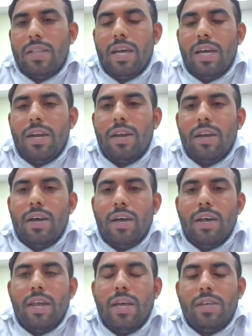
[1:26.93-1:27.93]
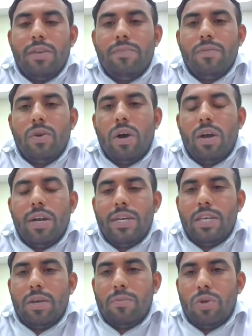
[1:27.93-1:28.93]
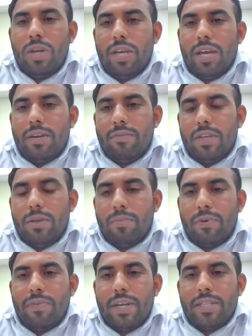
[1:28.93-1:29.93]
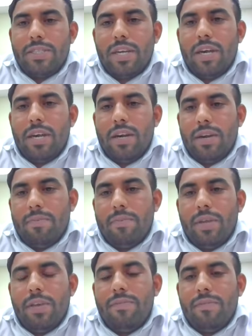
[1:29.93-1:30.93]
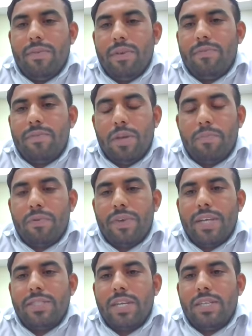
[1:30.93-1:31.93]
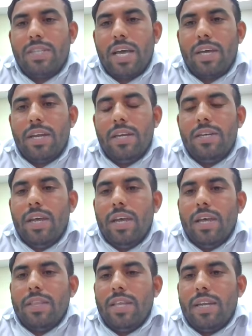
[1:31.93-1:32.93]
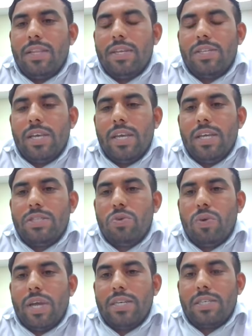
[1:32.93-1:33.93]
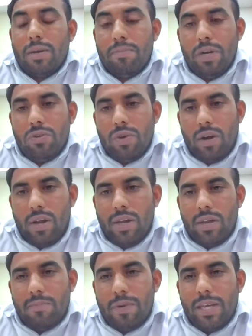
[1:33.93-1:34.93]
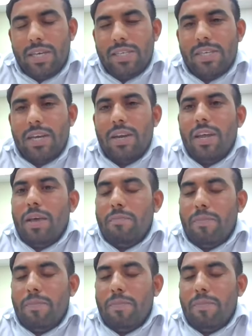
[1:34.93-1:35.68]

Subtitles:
then like if already communicated with the professor, and if the professor is agreed, then the thing is, you can submit your online application.